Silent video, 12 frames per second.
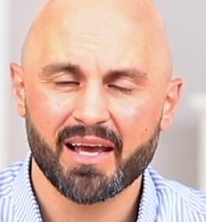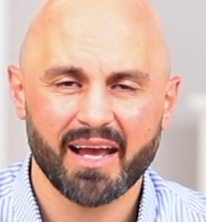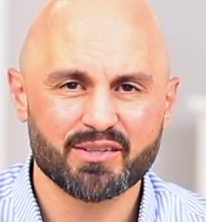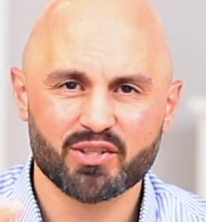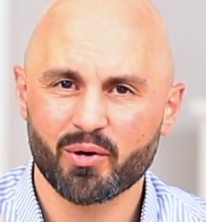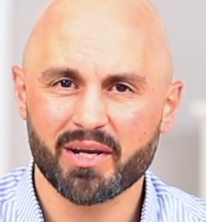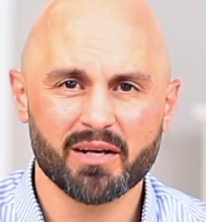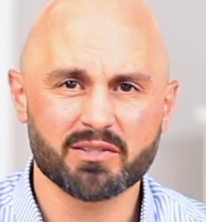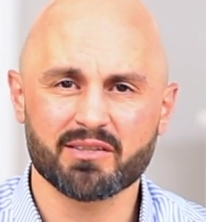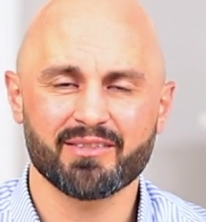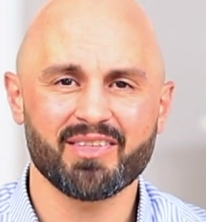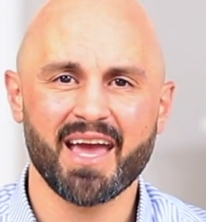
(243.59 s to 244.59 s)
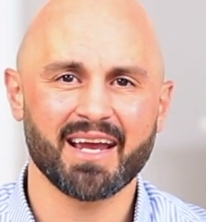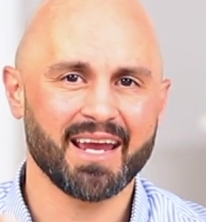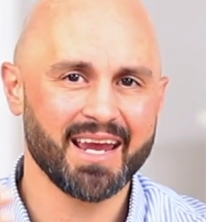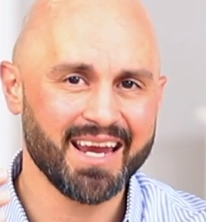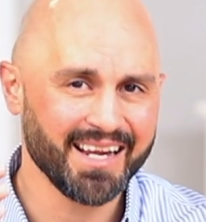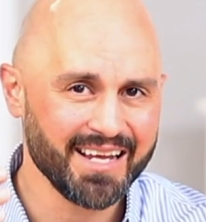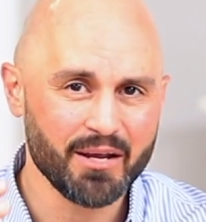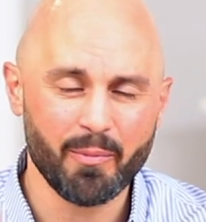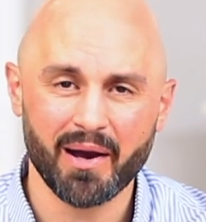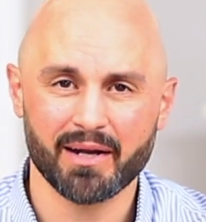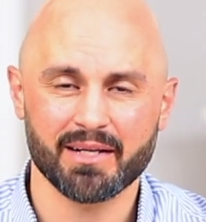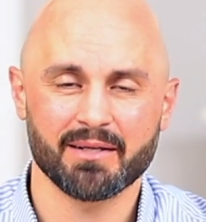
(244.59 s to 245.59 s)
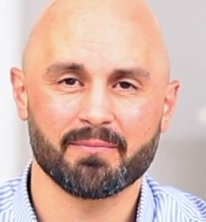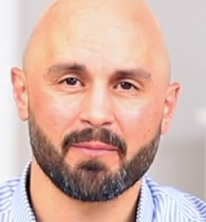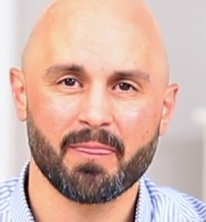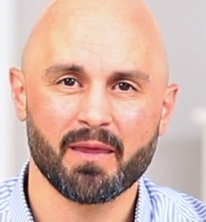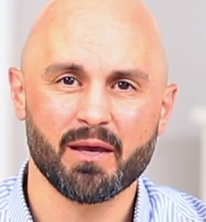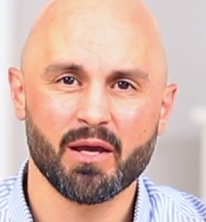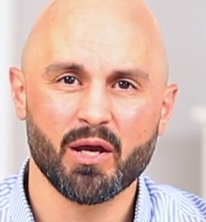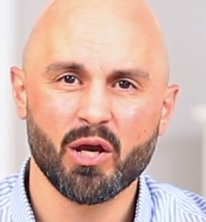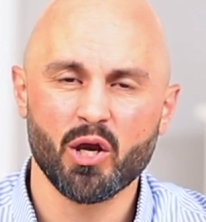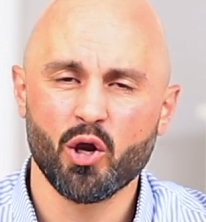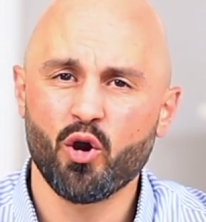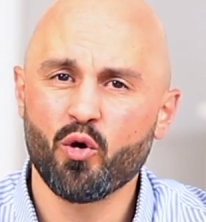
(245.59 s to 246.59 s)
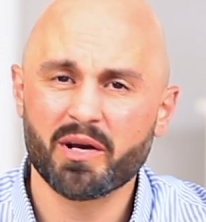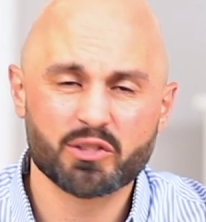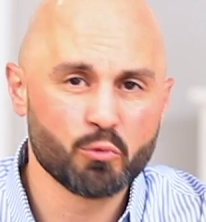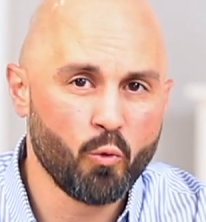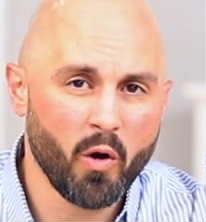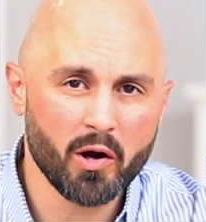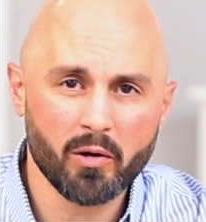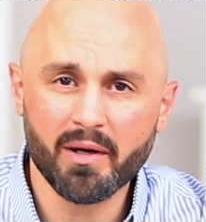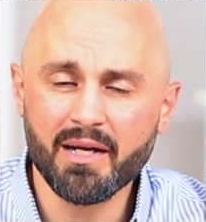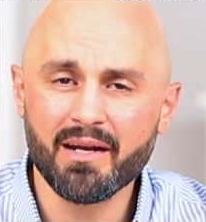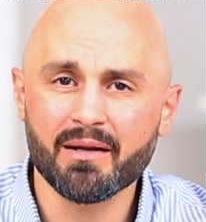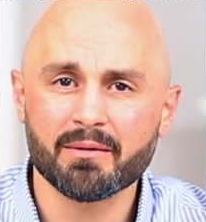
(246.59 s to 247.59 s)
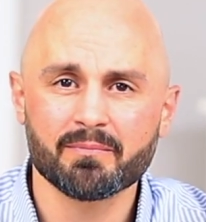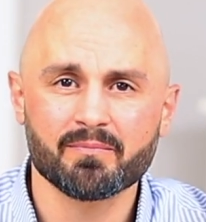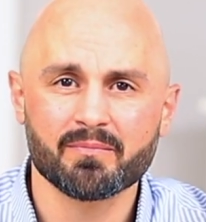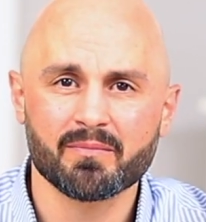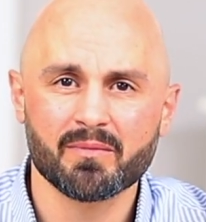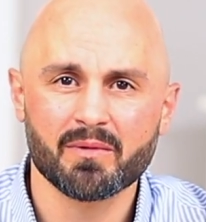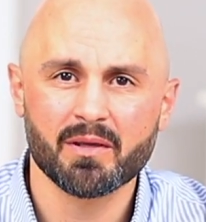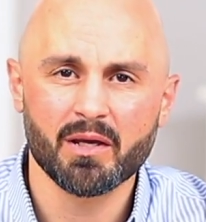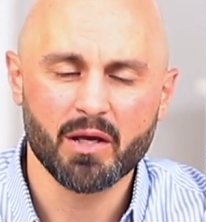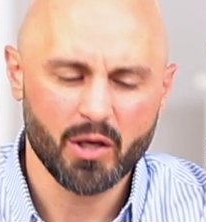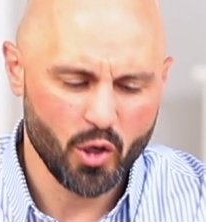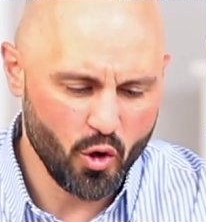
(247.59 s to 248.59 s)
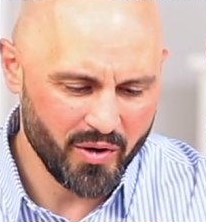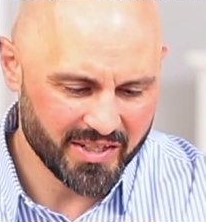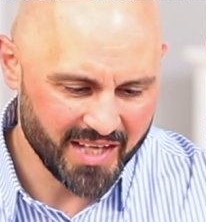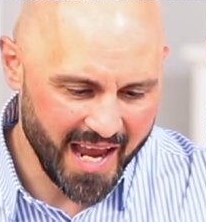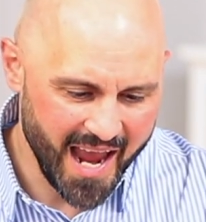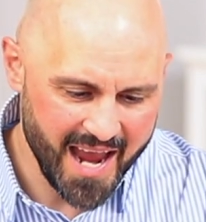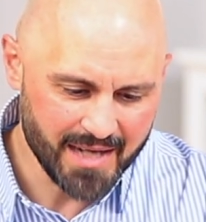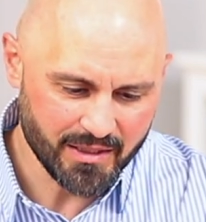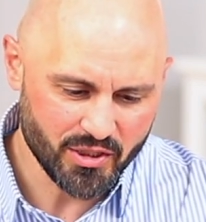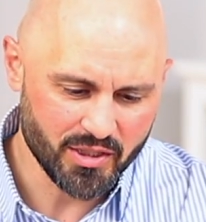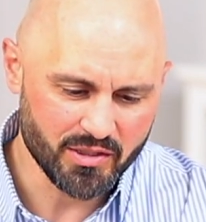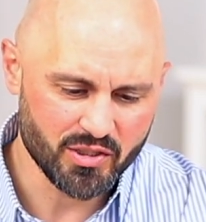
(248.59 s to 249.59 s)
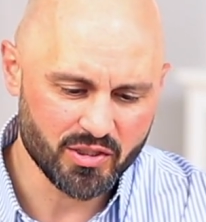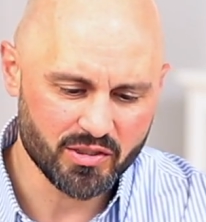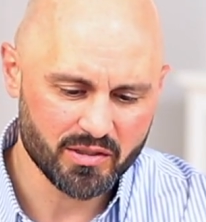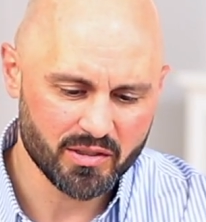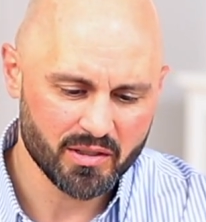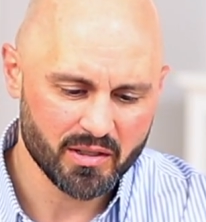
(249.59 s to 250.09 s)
And so here's the thing. Anybody who is worried, who is anxious,